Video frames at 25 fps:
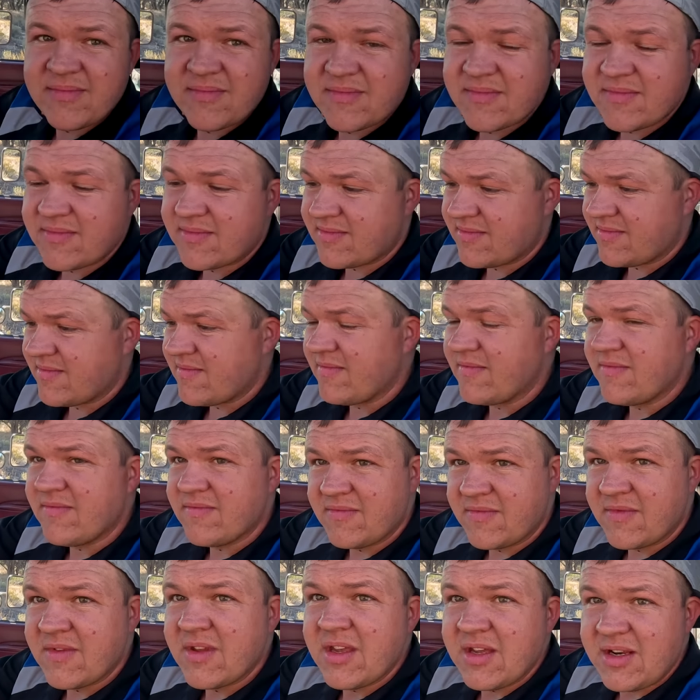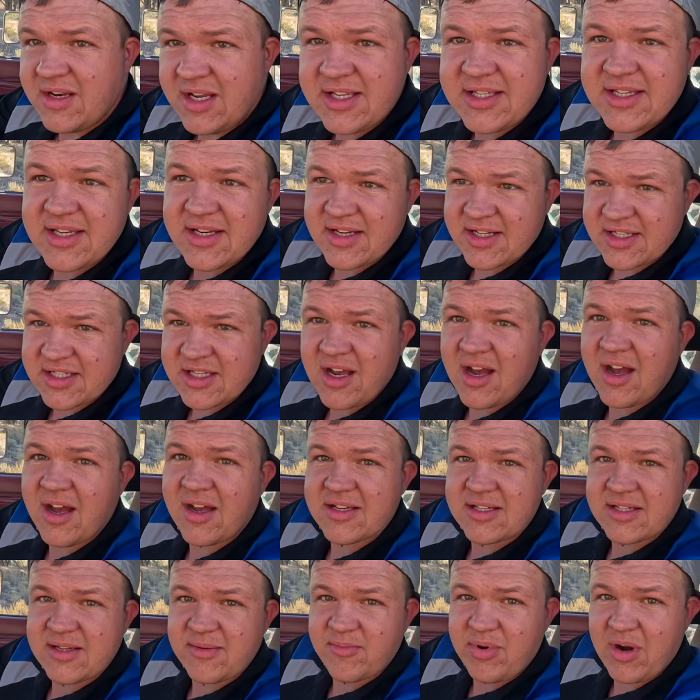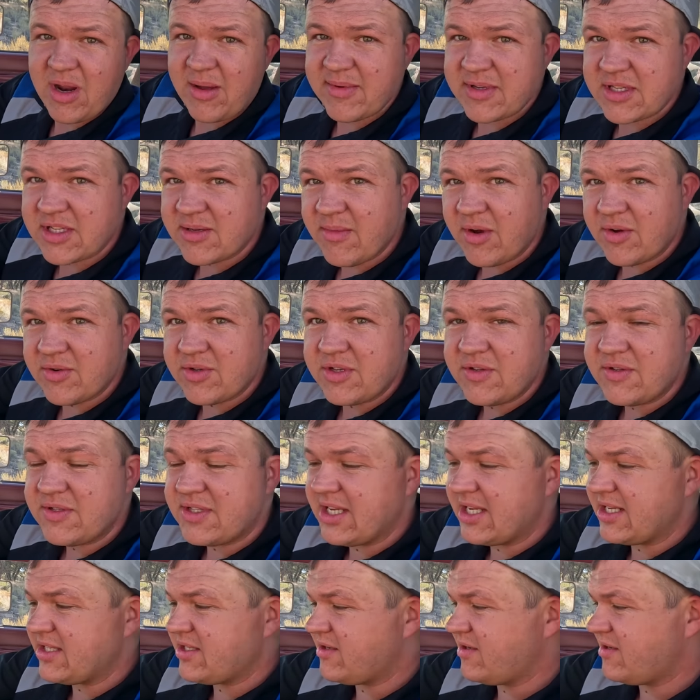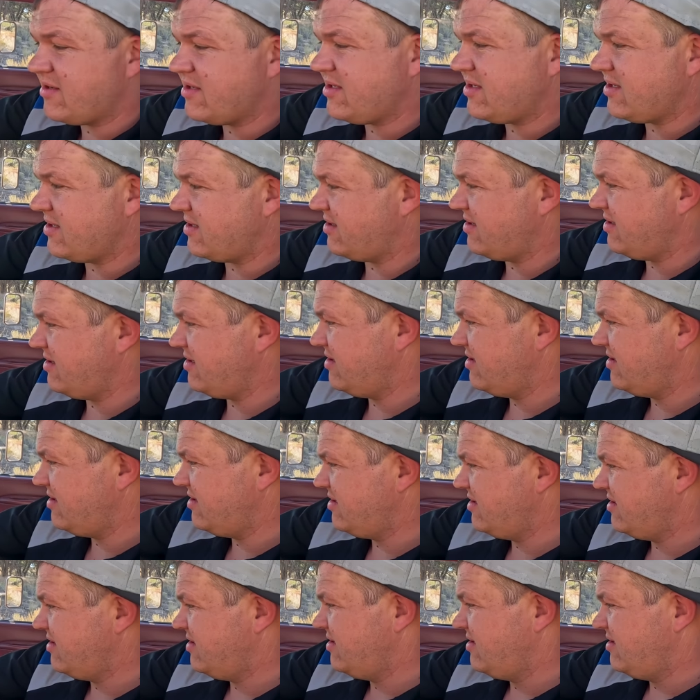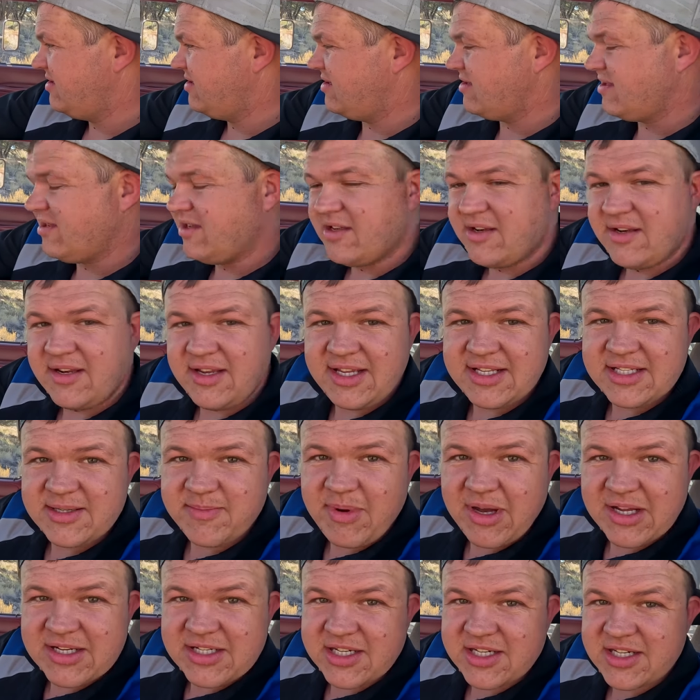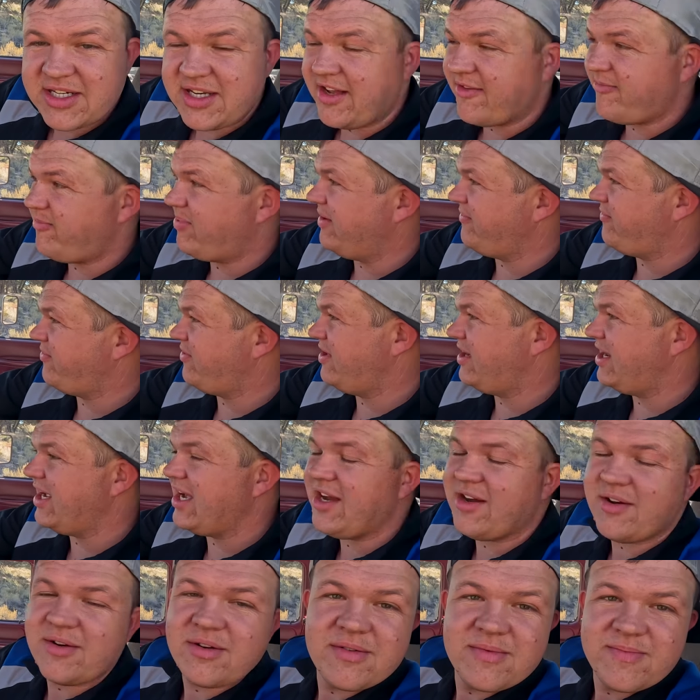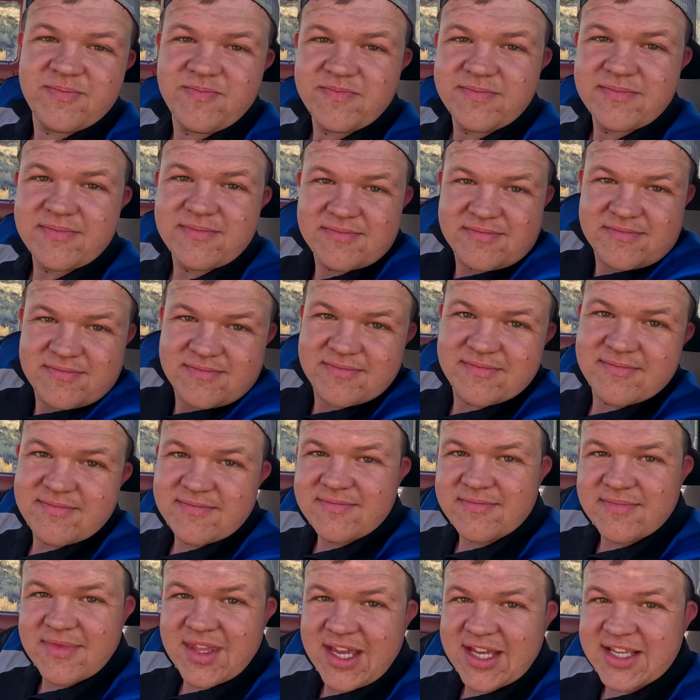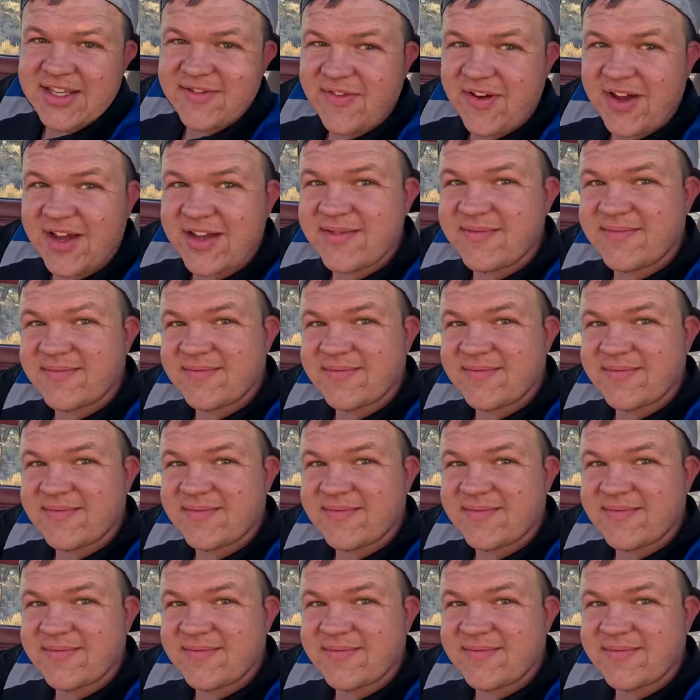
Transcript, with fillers: Need an exhaust. Needs an exhaust and probably some O2 sensors and needs a bunch of stuff. But for now, that's fine.